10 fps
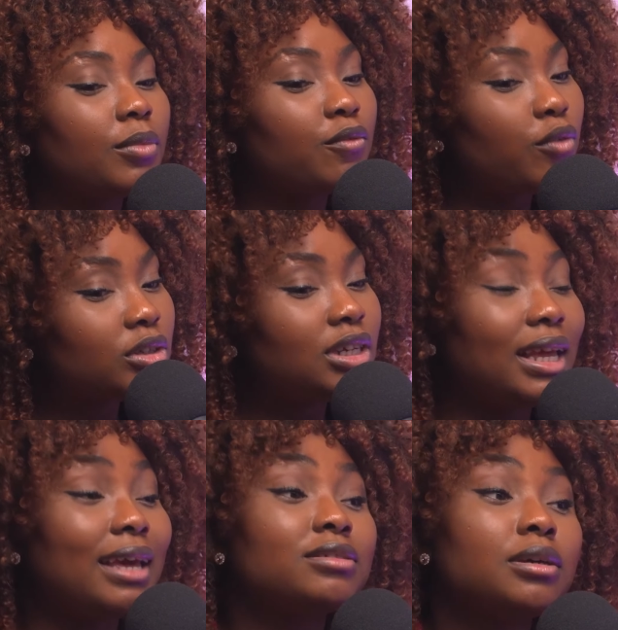
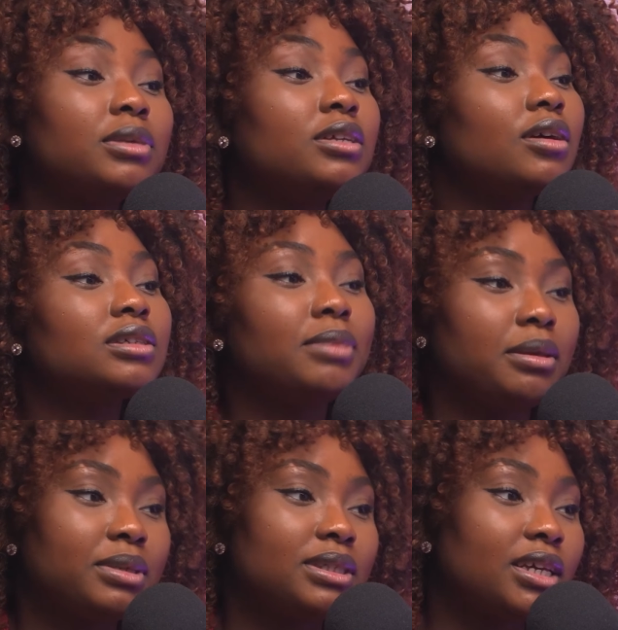unfortunately, if somebody does make
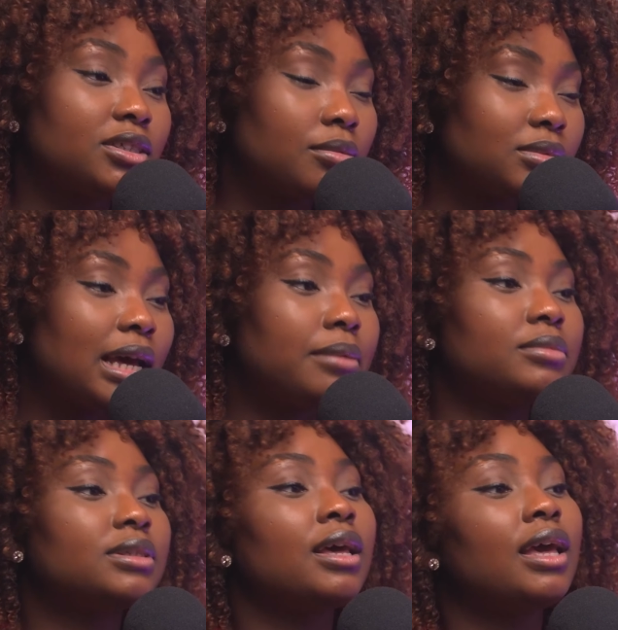mistakes,
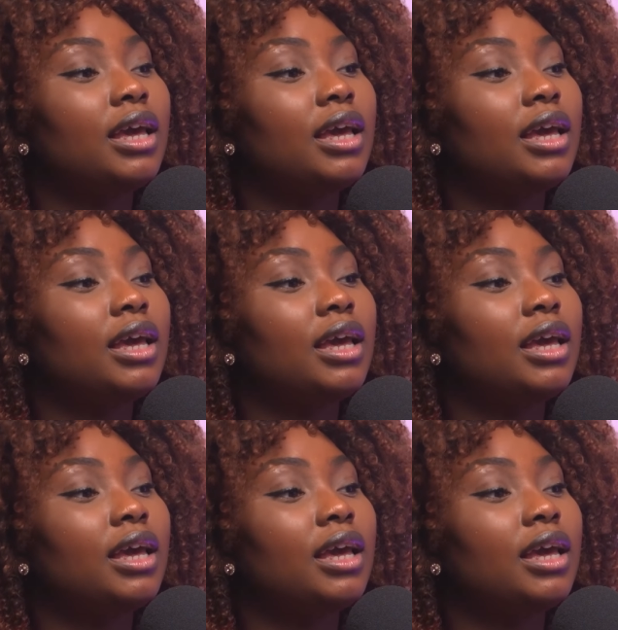sometimes